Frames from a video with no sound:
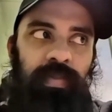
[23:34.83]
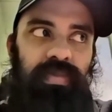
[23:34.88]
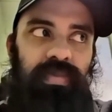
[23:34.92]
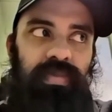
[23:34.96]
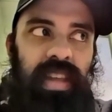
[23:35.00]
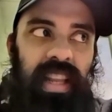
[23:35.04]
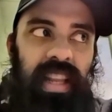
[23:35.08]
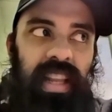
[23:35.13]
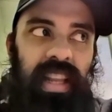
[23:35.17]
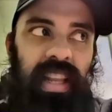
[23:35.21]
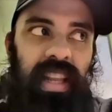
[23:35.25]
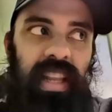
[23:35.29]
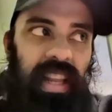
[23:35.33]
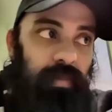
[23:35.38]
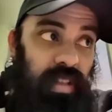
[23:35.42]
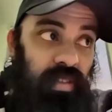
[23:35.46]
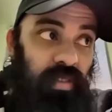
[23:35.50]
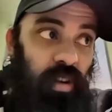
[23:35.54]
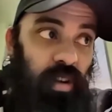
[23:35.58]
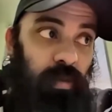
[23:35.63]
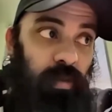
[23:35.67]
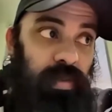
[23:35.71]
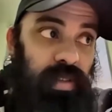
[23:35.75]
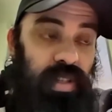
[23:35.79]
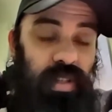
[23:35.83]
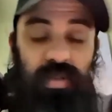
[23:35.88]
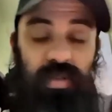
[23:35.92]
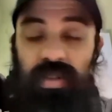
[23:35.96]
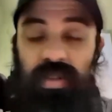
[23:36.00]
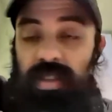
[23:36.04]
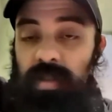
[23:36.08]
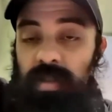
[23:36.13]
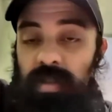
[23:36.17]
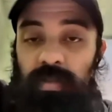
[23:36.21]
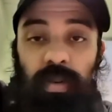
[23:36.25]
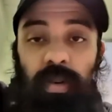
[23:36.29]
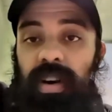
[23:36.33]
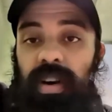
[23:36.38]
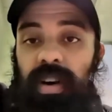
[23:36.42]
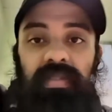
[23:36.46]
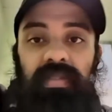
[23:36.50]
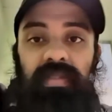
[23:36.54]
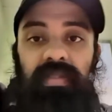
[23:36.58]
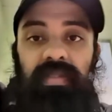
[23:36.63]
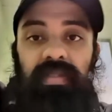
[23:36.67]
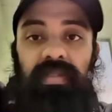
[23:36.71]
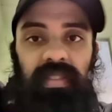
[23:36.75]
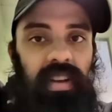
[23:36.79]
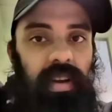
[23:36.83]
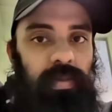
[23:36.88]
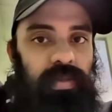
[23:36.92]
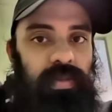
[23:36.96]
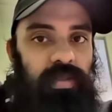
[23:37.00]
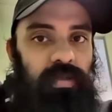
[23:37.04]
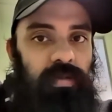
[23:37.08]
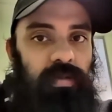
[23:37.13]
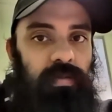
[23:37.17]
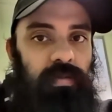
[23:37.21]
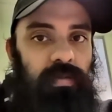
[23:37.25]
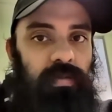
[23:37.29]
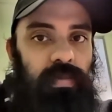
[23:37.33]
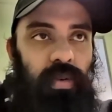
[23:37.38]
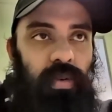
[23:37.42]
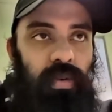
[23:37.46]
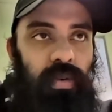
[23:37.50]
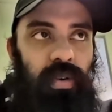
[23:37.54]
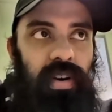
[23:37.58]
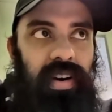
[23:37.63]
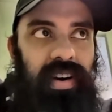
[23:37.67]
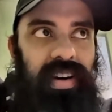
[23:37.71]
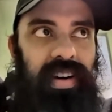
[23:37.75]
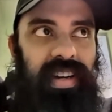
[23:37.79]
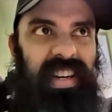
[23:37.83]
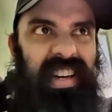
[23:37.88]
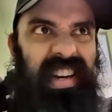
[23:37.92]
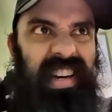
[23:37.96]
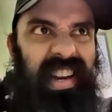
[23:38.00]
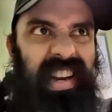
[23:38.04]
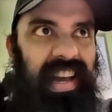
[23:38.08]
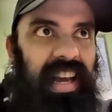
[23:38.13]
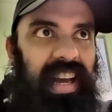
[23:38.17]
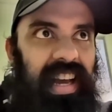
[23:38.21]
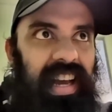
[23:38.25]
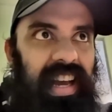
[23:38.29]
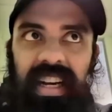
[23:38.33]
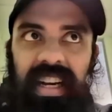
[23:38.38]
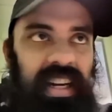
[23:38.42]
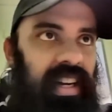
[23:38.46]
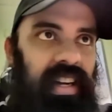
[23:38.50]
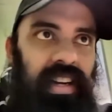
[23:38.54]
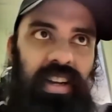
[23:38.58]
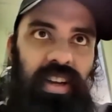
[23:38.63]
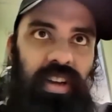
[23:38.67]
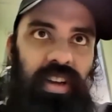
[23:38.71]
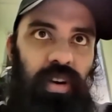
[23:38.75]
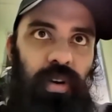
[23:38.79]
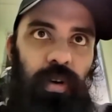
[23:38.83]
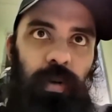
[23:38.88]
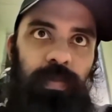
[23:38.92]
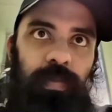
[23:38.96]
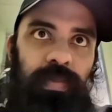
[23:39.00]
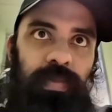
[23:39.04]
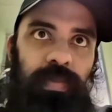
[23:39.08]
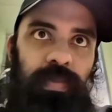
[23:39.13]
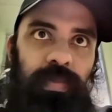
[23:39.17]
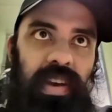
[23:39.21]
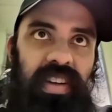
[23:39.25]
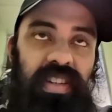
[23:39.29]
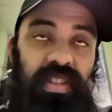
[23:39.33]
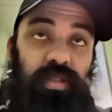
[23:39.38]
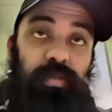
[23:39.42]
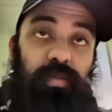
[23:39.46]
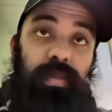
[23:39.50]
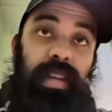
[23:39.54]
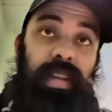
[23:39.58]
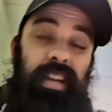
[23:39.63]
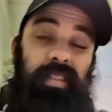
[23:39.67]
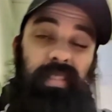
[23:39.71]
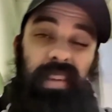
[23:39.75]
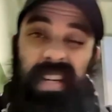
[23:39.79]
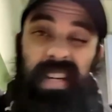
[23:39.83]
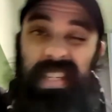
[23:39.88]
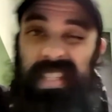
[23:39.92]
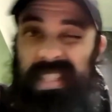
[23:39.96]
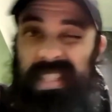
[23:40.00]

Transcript: they've all been so supportive. They've leapt on board, and like, you know, I've had so many great